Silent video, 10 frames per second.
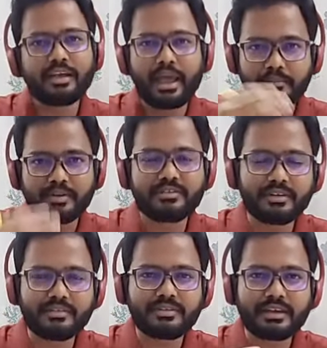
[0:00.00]

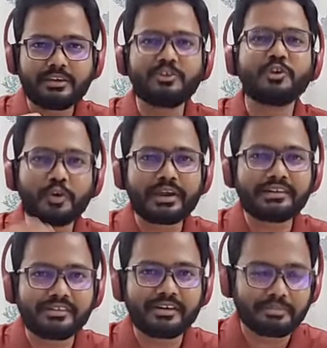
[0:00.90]
emergency
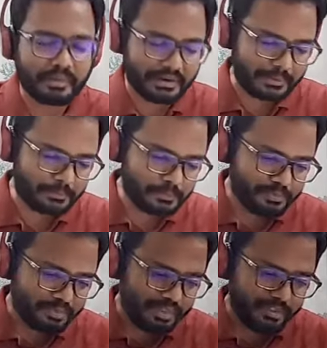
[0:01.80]
during treatment.
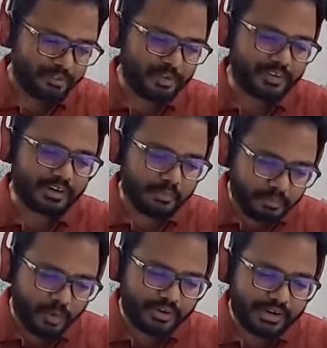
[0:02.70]
So the
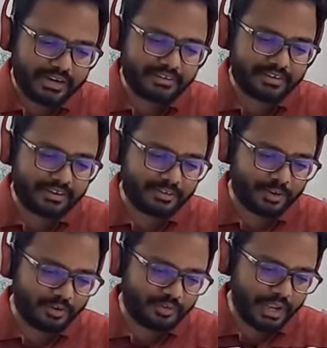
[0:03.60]
reported incidence
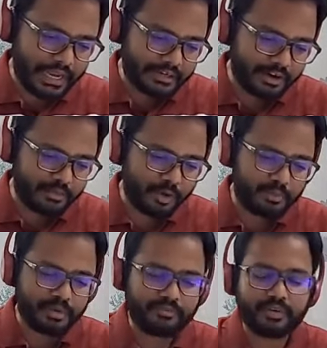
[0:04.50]
of
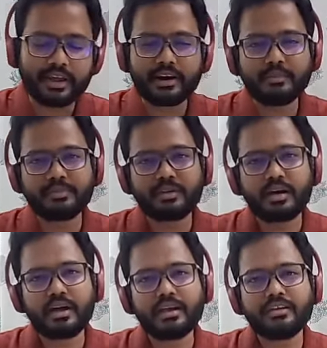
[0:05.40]
interappointment flare-ups
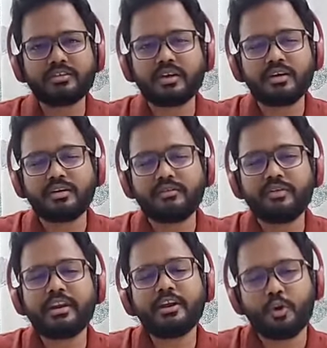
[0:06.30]
uh, is uh,
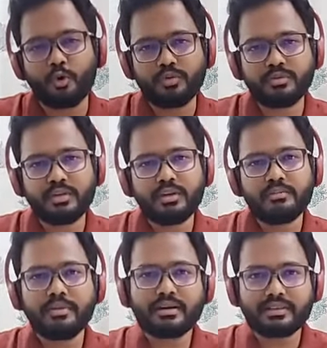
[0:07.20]
very low,
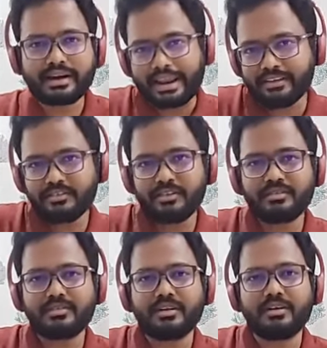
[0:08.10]
but the range
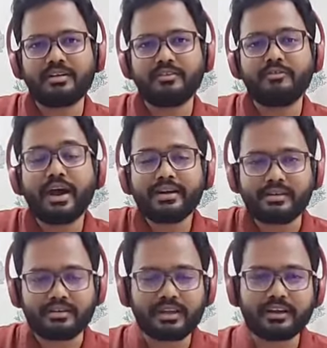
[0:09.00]
is uh,
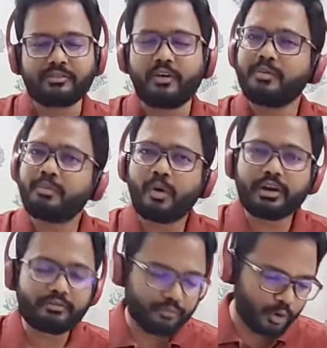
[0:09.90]
wider, that is
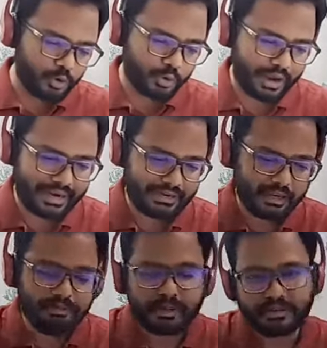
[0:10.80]
1.4 to
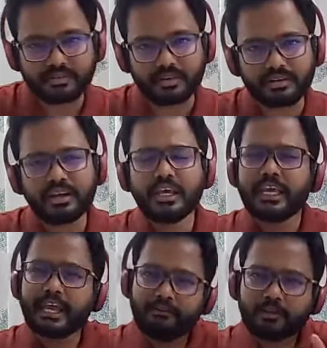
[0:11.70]
19%,
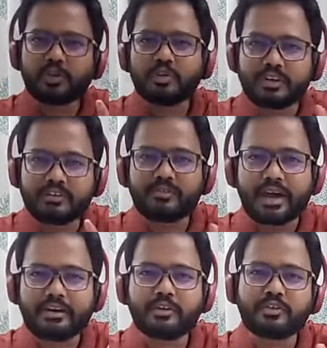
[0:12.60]
even though these
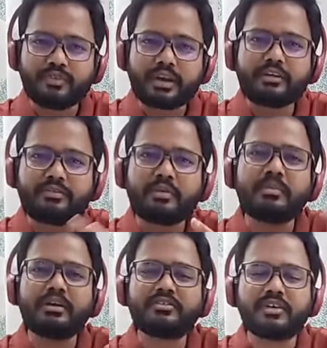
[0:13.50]
values vary from
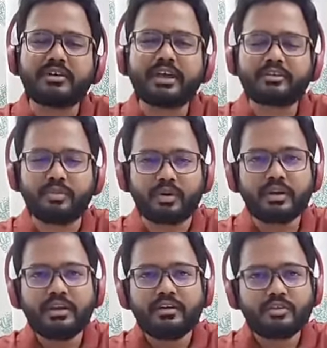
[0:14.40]
each textbook.
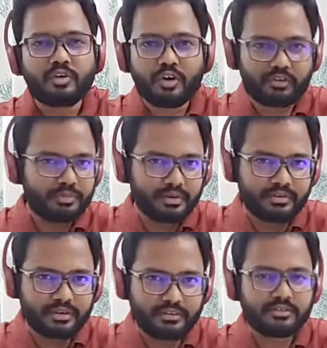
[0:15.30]
So Grossman
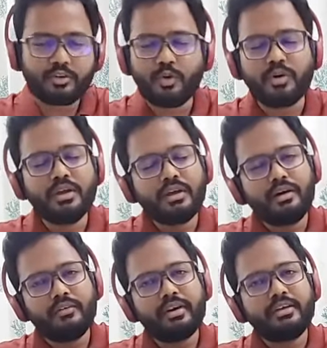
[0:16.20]
says so,
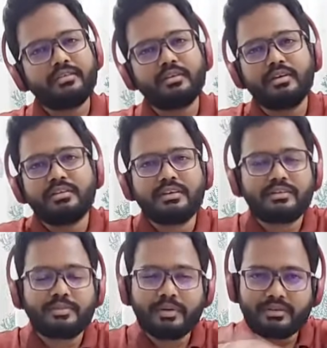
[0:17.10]
uh, whereas uh,
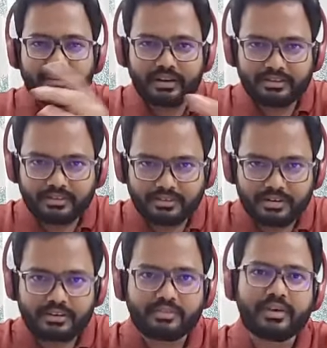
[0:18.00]
this percentage
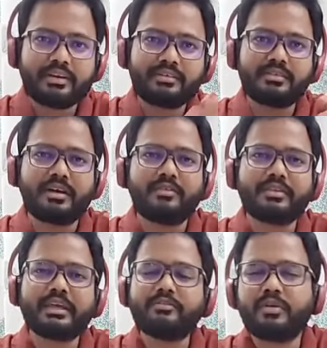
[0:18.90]
incidence varies uh,
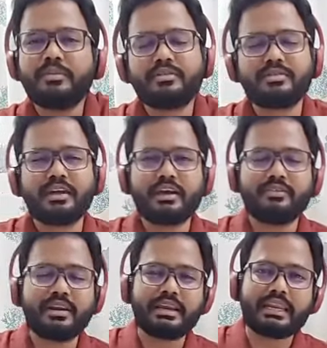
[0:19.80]
with the information
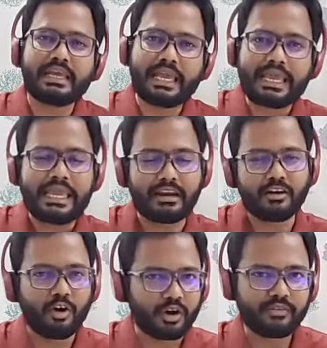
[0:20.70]
given in Ingle
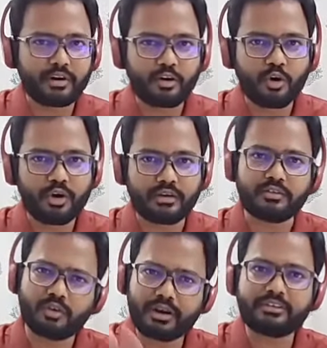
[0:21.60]
or even Cohen.
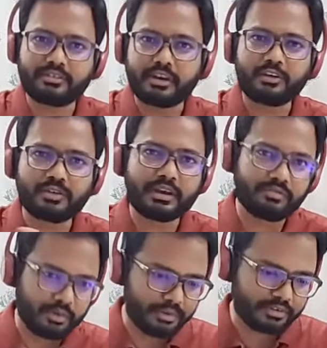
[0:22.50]
So let's stick to the
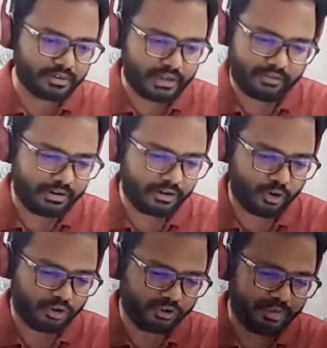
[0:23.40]
information given in
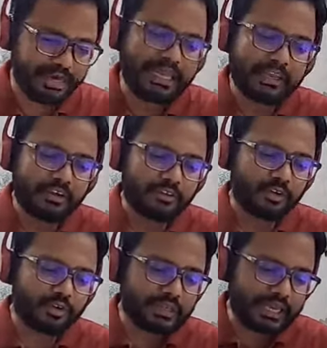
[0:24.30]
Grossman.
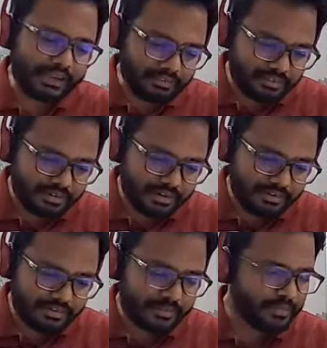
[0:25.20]
So the
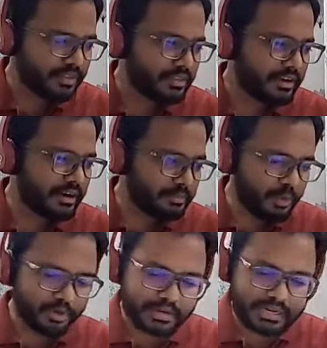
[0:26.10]
incidence the
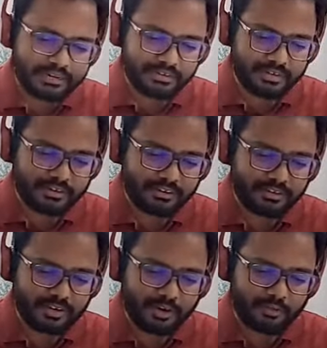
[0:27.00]
reported
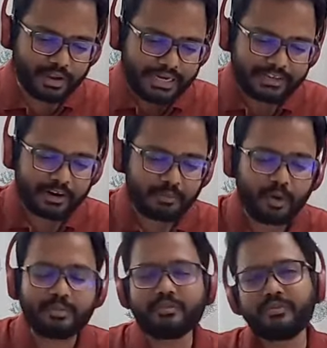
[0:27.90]
incidence of
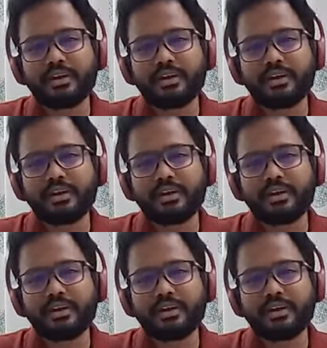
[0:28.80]
interappointment